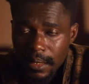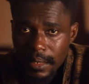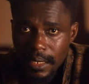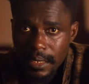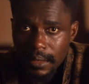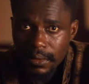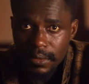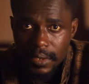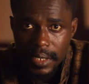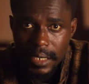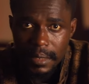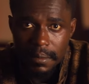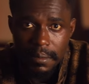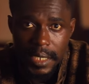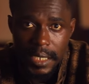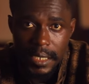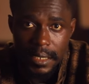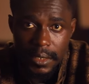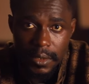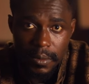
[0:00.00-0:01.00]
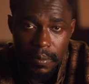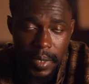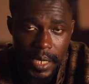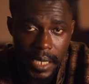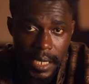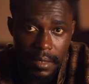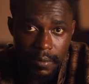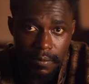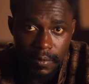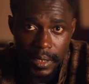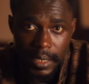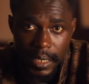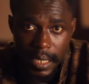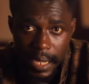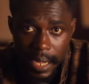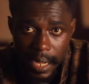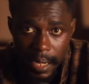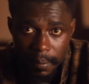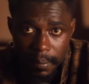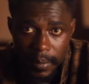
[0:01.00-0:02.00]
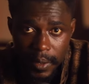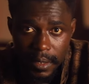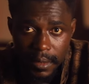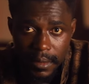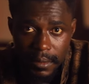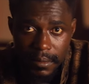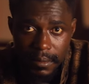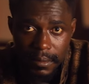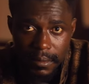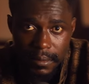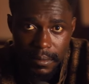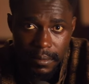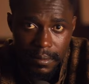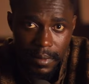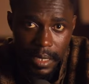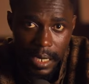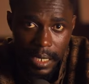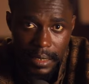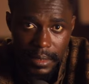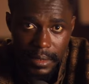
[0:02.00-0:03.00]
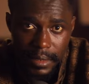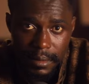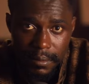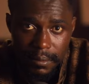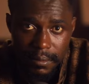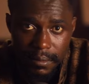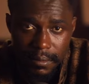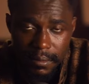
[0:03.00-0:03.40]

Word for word: they tricked me into paying for the app. Right.